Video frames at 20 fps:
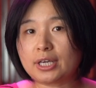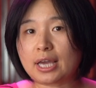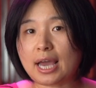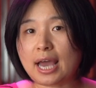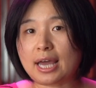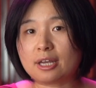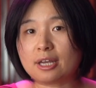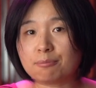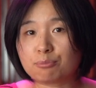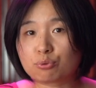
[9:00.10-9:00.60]

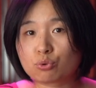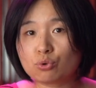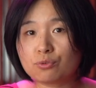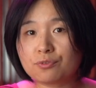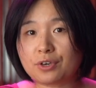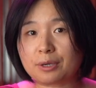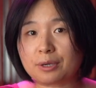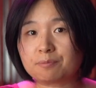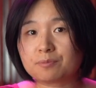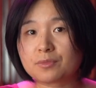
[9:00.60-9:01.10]
and
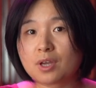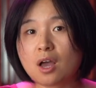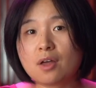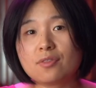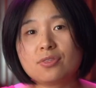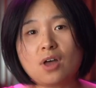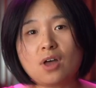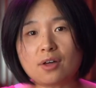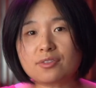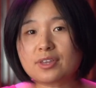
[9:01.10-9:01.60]
improving,
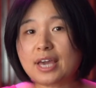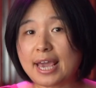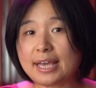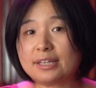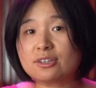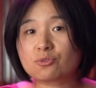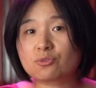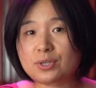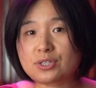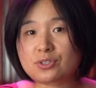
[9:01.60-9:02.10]
not the
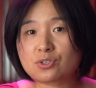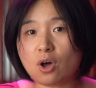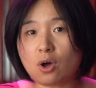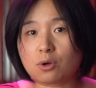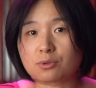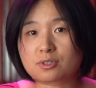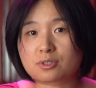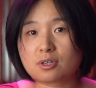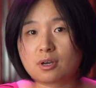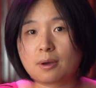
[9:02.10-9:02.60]
end
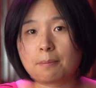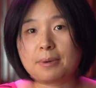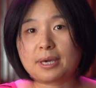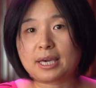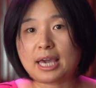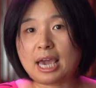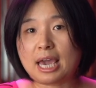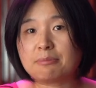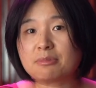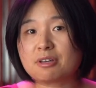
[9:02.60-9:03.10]
result,
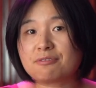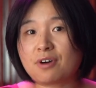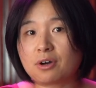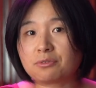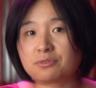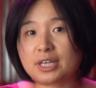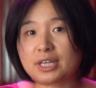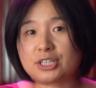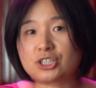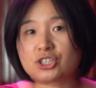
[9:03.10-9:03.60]
became the
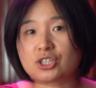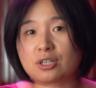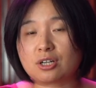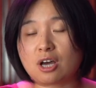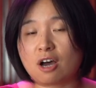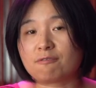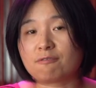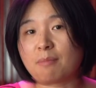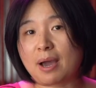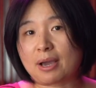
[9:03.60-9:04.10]
foundation
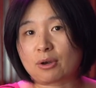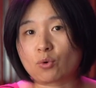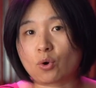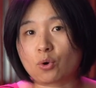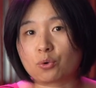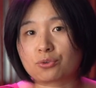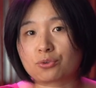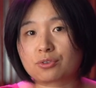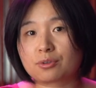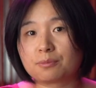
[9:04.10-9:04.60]
of my
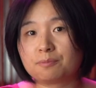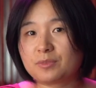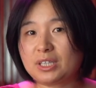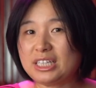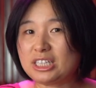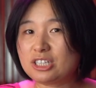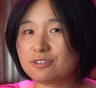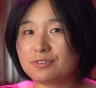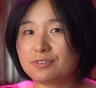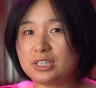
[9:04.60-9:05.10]
growth.
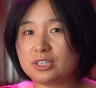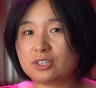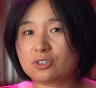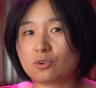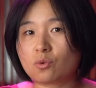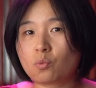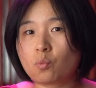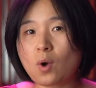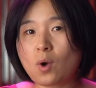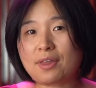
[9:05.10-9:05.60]
Each video,
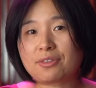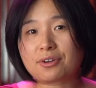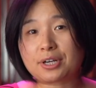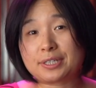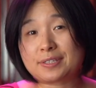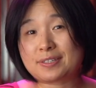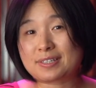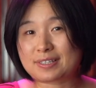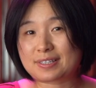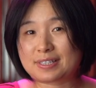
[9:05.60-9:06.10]
whether it
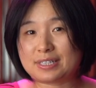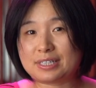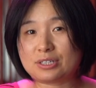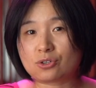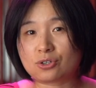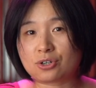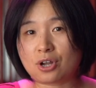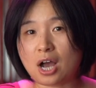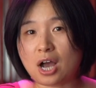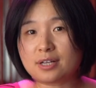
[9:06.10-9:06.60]
succeeded or
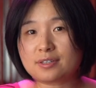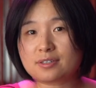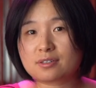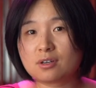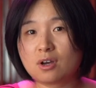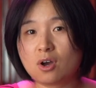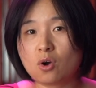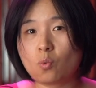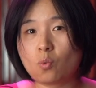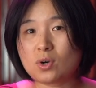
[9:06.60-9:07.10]
not,
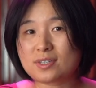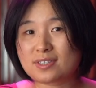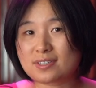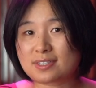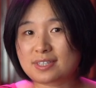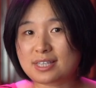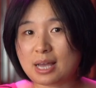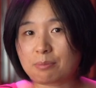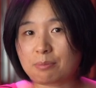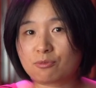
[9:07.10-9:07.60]
was a
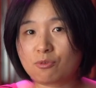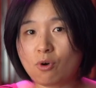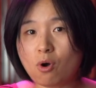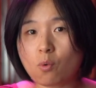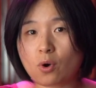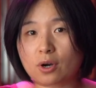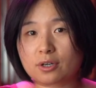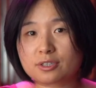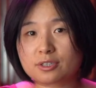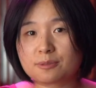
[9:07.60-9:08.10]
step
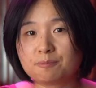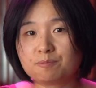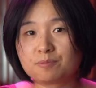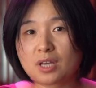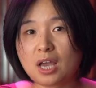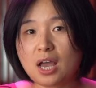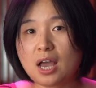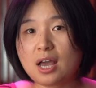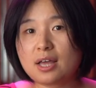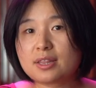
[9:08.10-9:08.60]
forward.
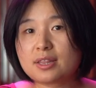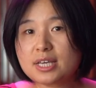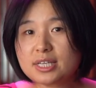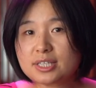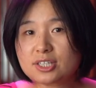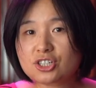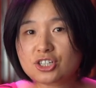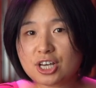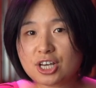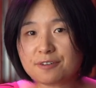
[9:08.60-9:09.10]

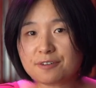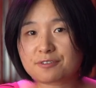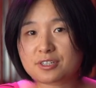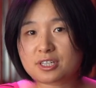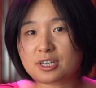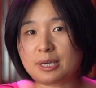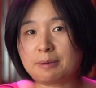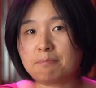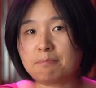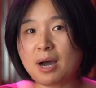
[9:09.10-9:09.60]
This shift
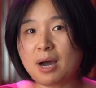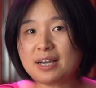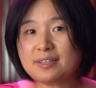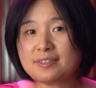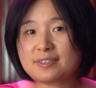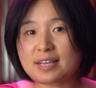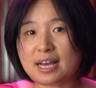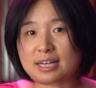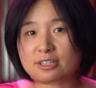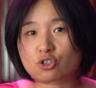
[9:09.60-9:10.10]
in
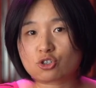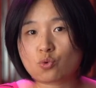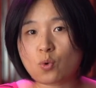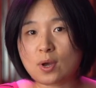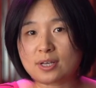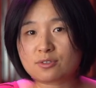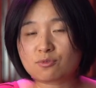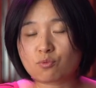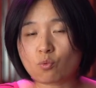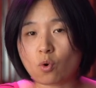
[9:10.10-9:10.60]
mindset
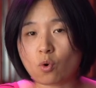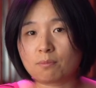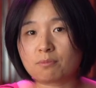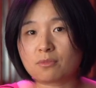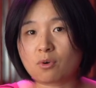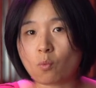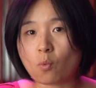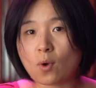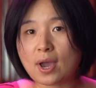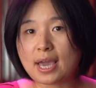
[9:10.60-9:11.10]
transformed the
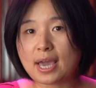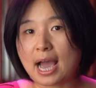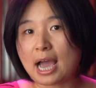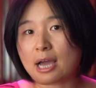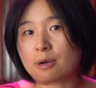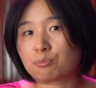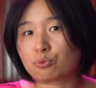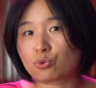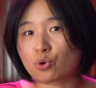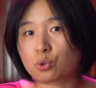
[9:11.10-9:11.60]
way I
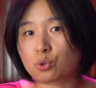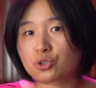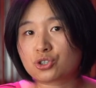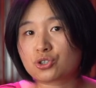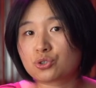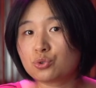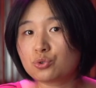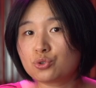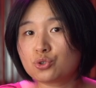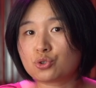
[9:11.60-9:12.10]
approached
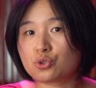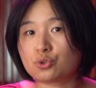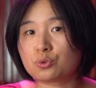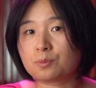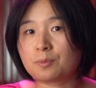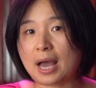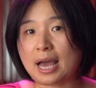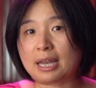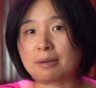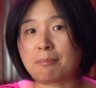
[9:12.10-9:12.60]
YouTube
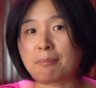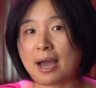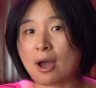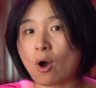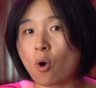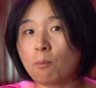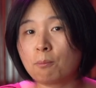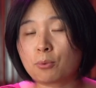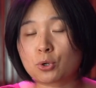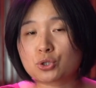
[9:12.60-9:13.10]
and my
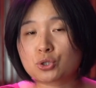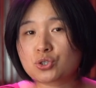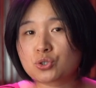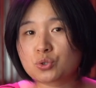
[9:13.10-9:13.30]
own personal